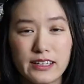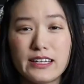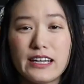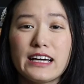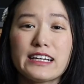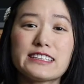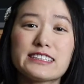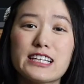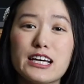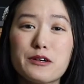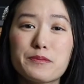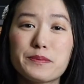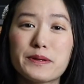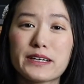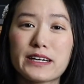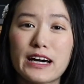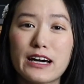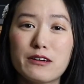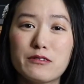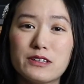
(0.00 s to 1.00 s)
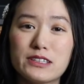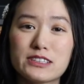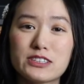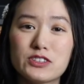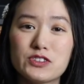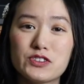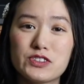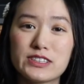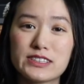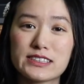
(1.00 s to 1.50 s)
The next topic I want
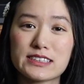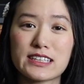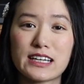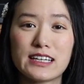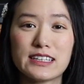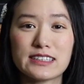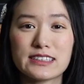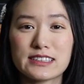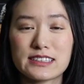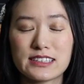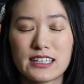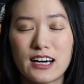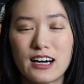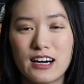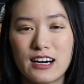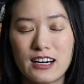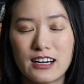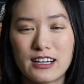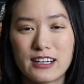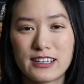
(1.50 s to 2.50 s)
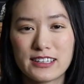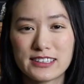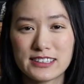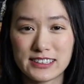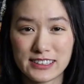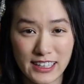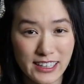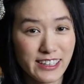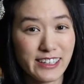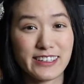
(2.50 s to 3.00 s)
to discuss are
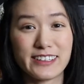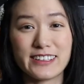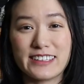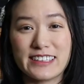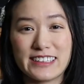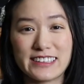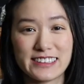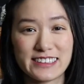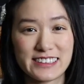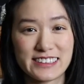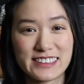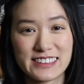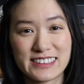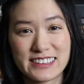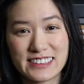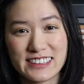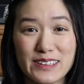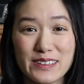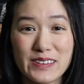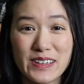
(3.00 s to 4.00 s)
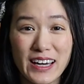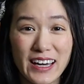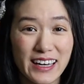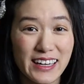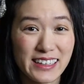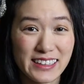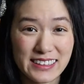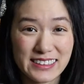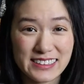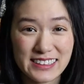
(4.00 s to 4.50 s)
succulents. You
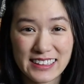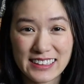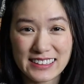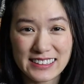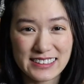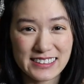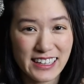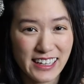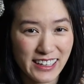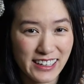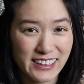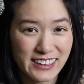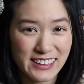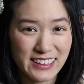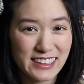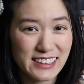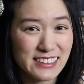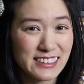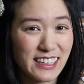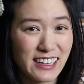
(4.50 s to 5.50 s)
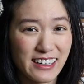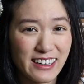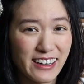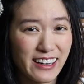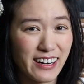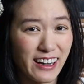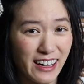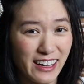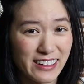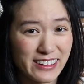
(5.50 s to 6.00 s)
guys, succulents are
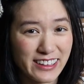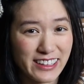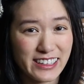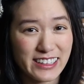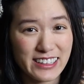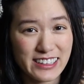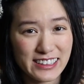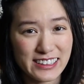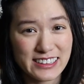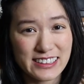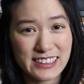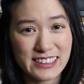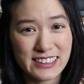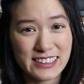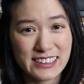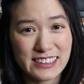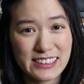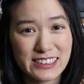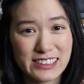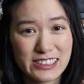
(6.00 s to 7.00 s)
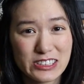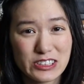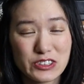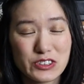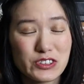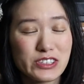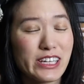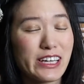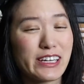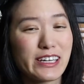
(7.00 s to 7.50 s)
not the easiest
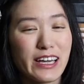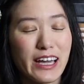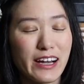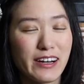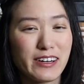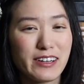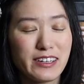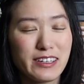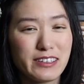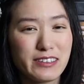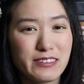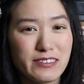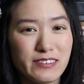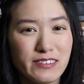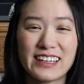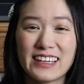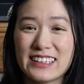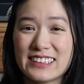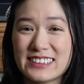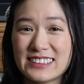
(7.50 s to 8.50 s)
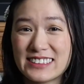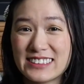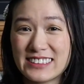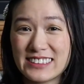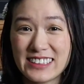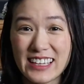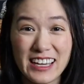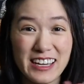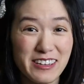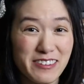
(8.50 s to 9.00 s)
to take care of. They
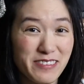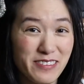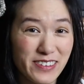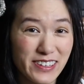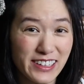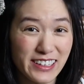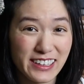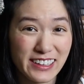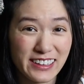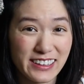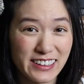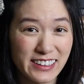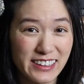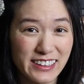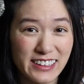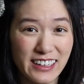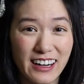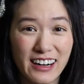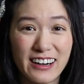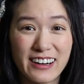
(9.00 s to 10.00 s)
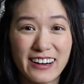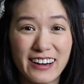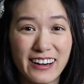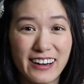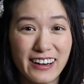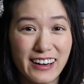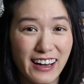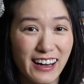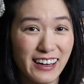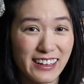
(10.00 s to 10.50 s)
definitely are
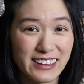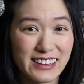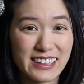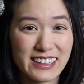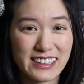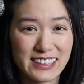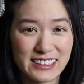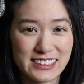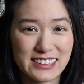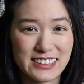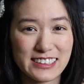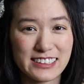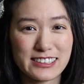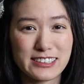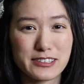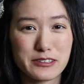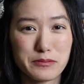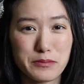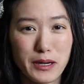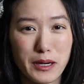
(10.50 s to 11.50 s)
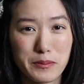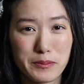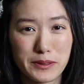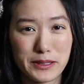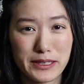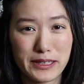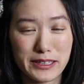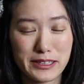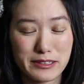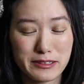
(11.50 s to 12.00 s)
not the easiest to
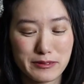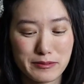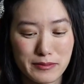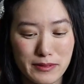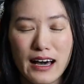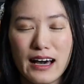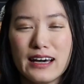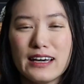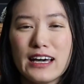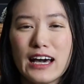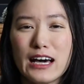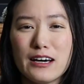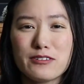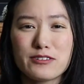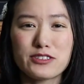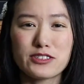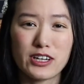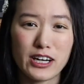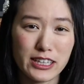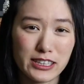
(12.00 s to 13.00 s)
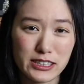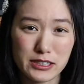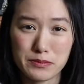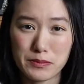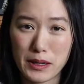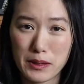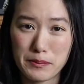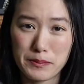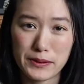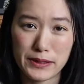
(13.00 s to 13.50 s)
propagate. I have tried to
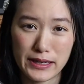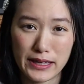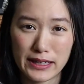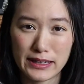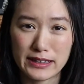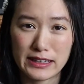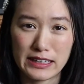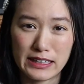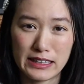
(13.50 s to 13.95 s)
propagate